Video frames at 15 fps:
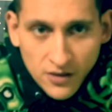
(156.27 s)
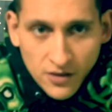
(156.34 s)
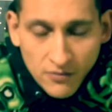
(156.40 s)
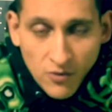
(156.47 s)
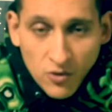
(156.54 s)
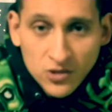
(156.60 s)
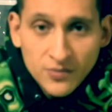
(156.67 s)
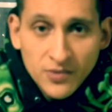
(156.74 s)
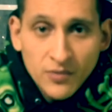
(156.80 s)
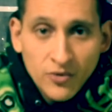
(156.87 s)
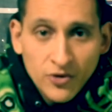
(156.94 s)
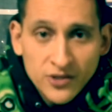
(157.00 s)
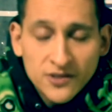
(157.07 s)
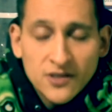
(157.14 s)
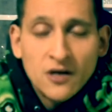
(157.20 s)
most people are
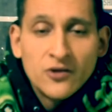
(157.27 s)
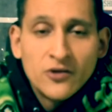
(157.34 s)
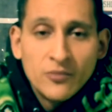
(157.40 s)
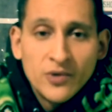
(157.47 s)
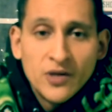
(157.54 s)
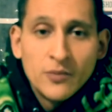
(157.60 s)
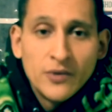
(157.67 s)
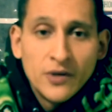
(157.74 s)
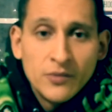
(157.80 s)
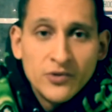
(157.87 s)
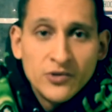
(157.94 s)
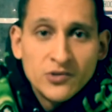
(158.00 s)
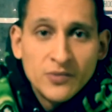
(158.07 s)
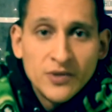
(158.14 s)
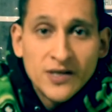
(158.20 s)
selling their B M
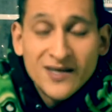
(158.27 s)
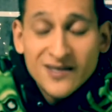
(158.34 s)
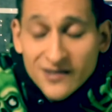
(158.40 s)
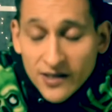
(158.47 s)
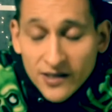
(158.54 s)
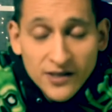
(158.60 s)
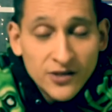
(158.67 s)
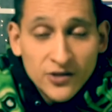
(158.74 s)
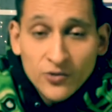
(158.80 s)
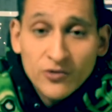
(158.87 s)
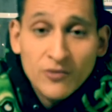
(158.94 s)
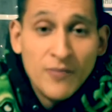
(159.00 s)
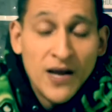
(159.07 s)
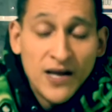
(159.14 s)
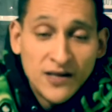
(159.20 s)
Ws because they didn't do the
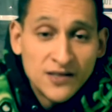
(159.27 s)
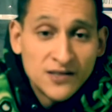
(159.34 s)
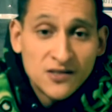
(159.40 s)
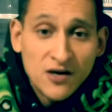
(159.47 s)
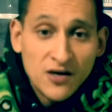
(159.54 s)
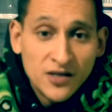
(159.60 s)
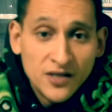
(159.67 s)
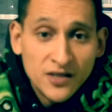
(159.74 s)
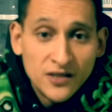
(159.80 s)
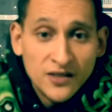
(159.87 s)
maintenance on it.